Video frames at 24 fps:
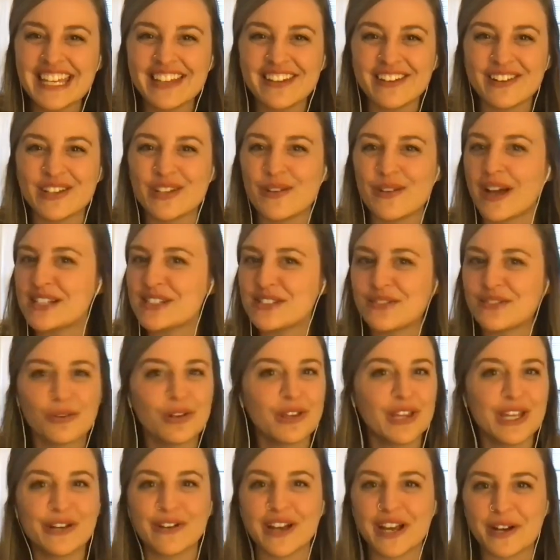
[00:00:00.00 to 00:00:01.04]
you you asked
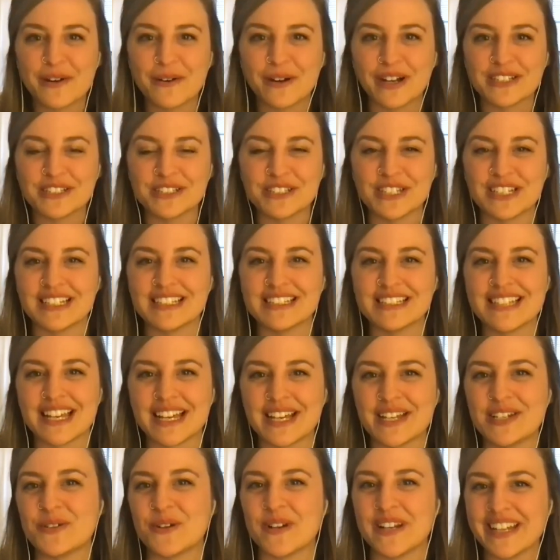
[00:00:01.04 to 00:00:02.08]
really great questions i
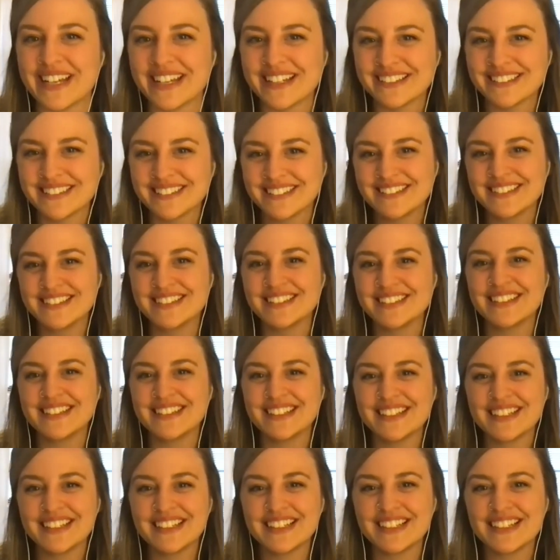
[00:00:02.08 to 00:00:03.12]
enjoyed it
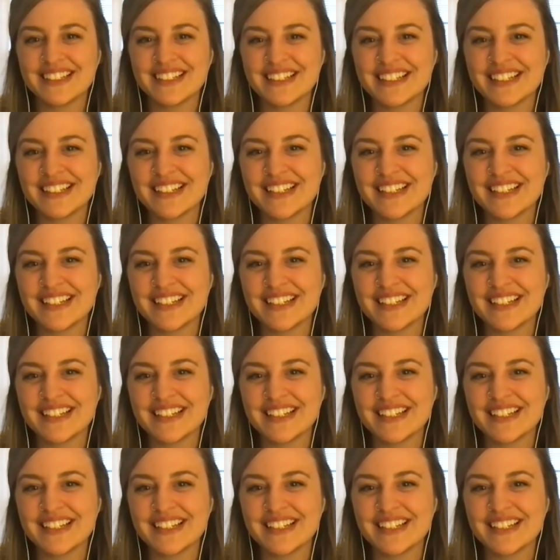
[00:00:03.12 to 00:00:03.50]
See you